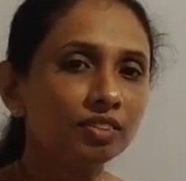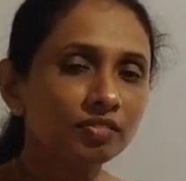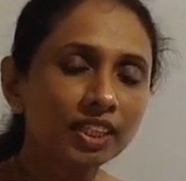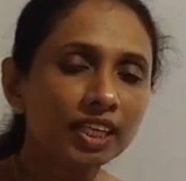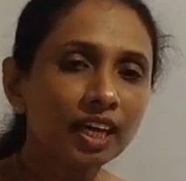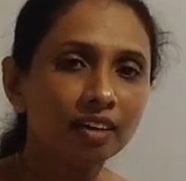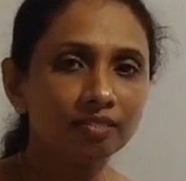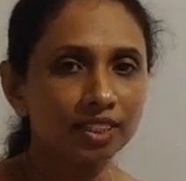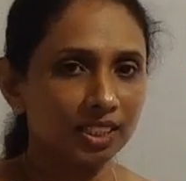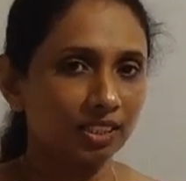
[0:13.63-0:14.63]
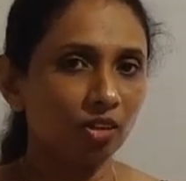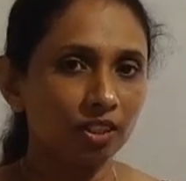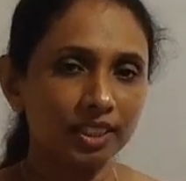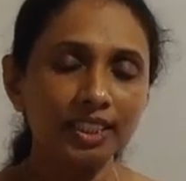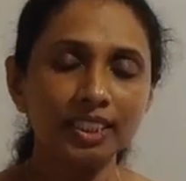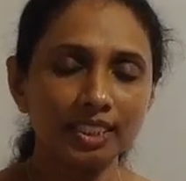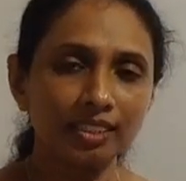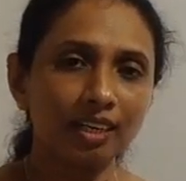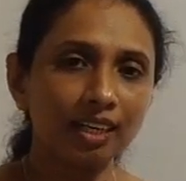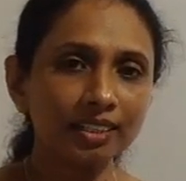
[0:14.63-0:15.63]
We will have already
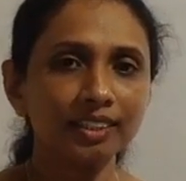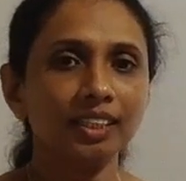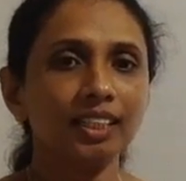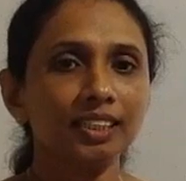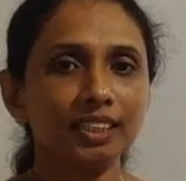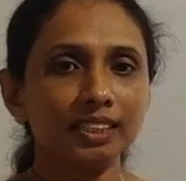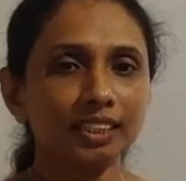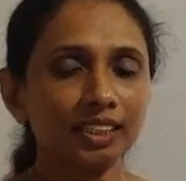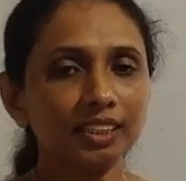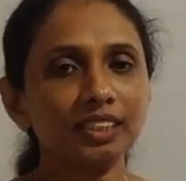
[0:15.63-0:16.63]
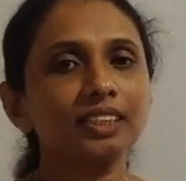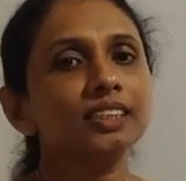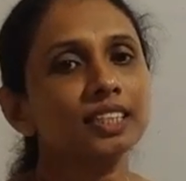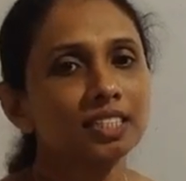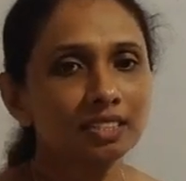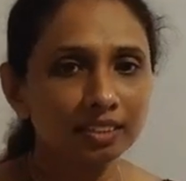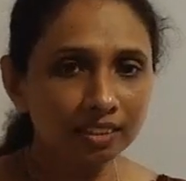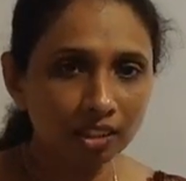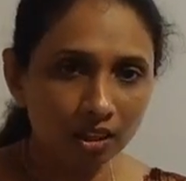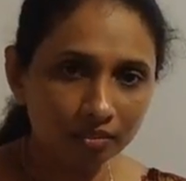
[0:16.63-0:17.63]
discussed the theoretical
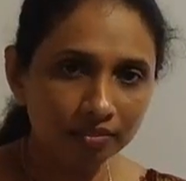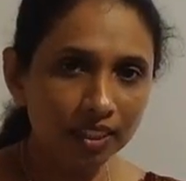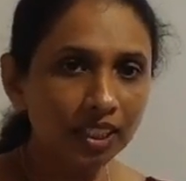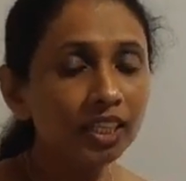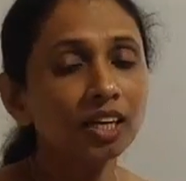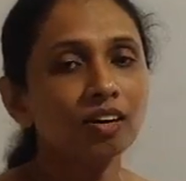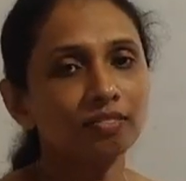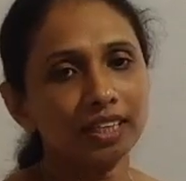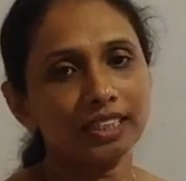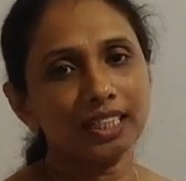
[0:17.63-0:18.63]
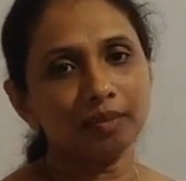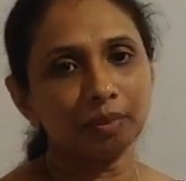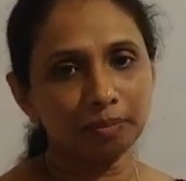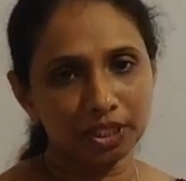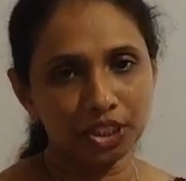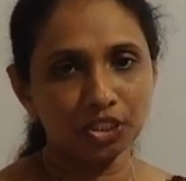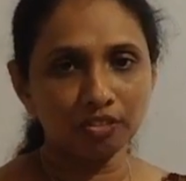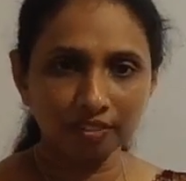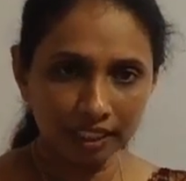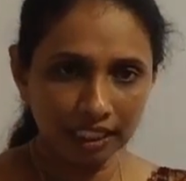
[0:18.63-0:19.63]
section of the preparation
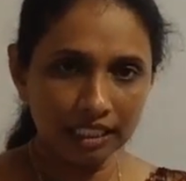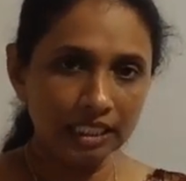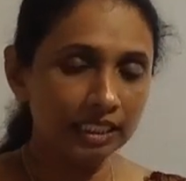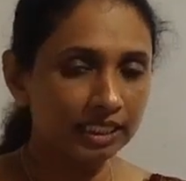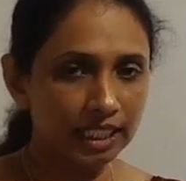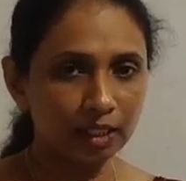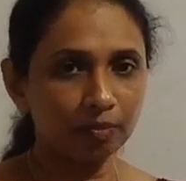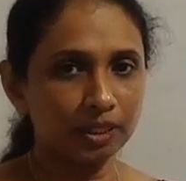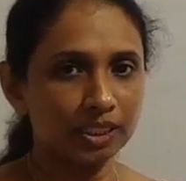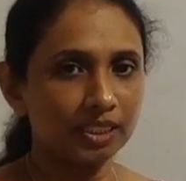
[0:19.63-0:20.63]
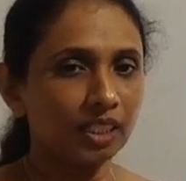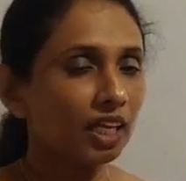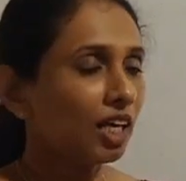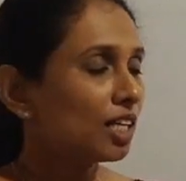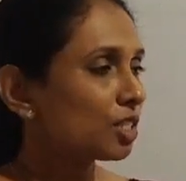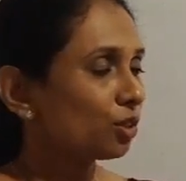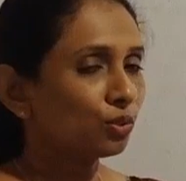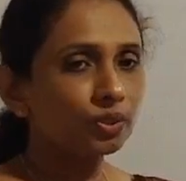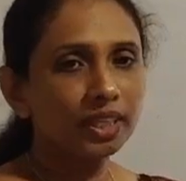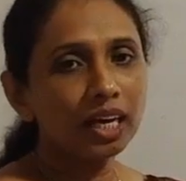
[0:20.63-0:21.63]
of financial statements.
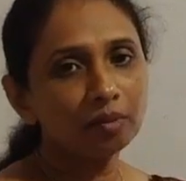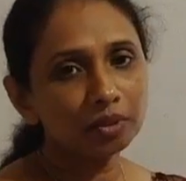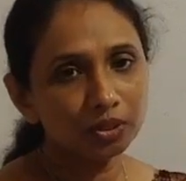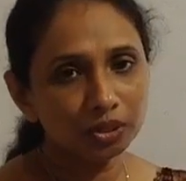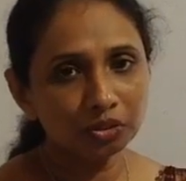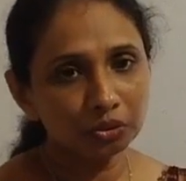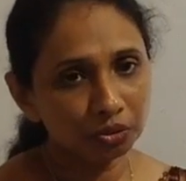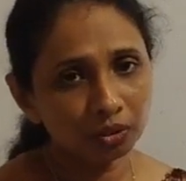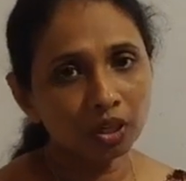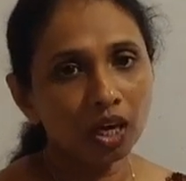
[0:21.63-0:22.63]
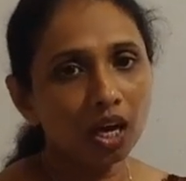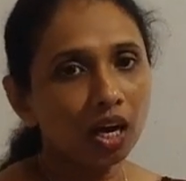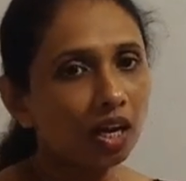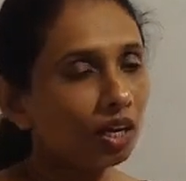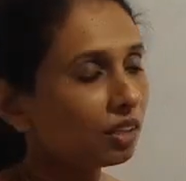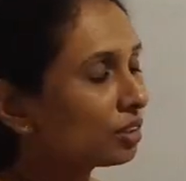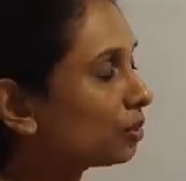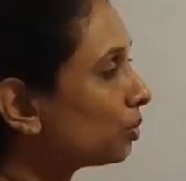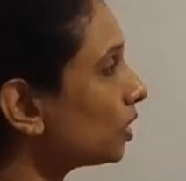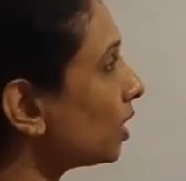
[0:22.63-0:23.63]
So today I am going to
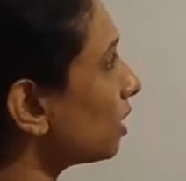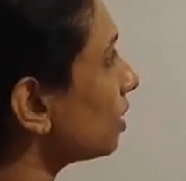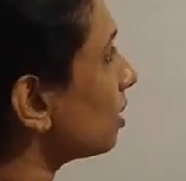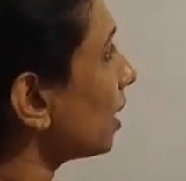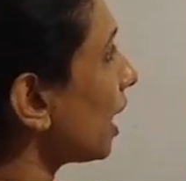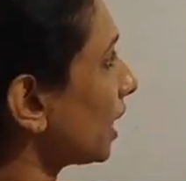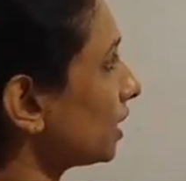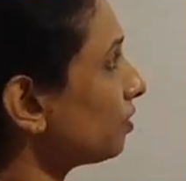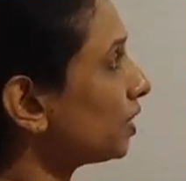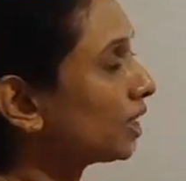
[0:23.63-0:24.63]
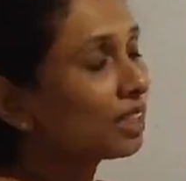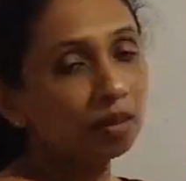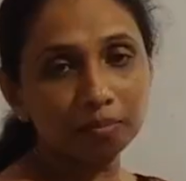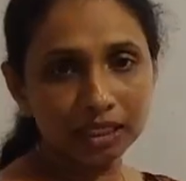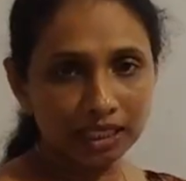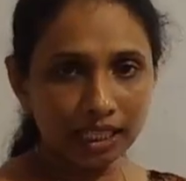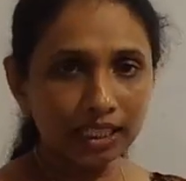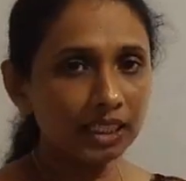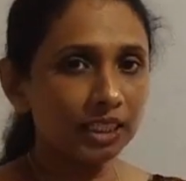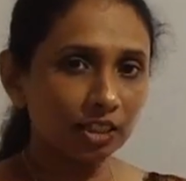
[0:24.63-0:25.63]
do the activity number 10
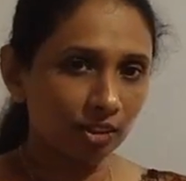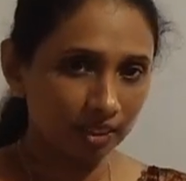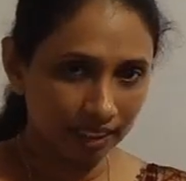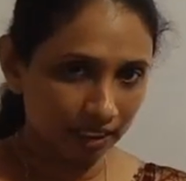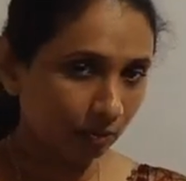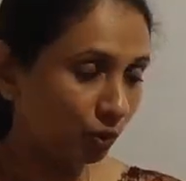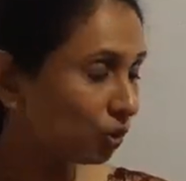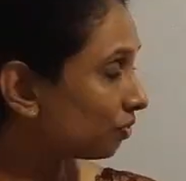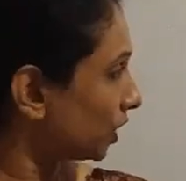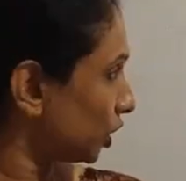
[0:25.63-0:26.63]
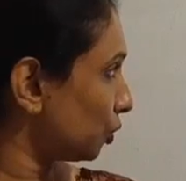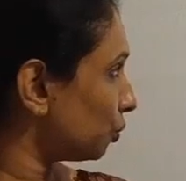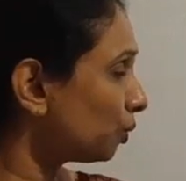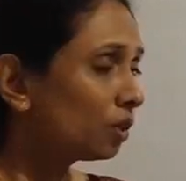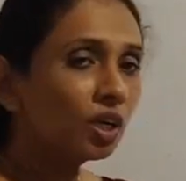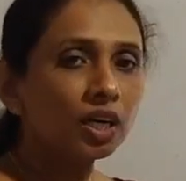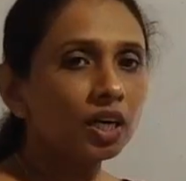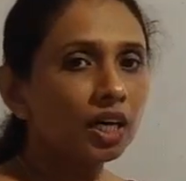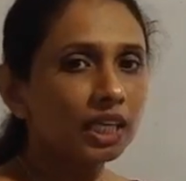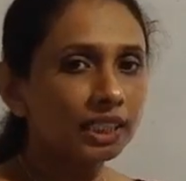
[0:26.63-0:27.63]
in your textbook with
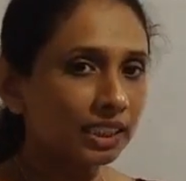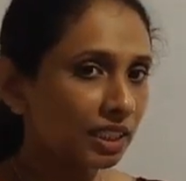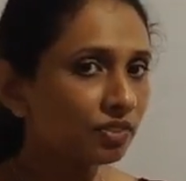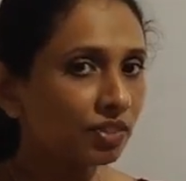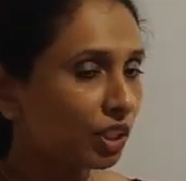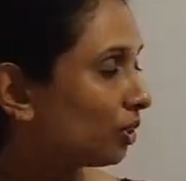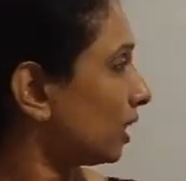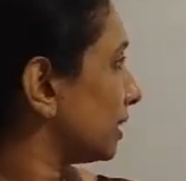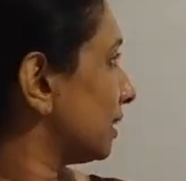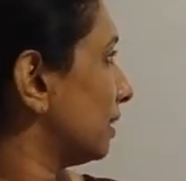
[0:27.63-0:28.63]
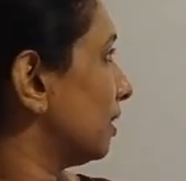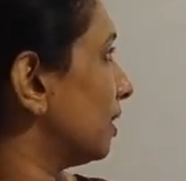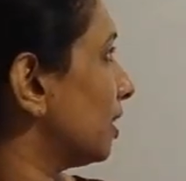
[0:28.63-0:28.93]
you in this video lesson.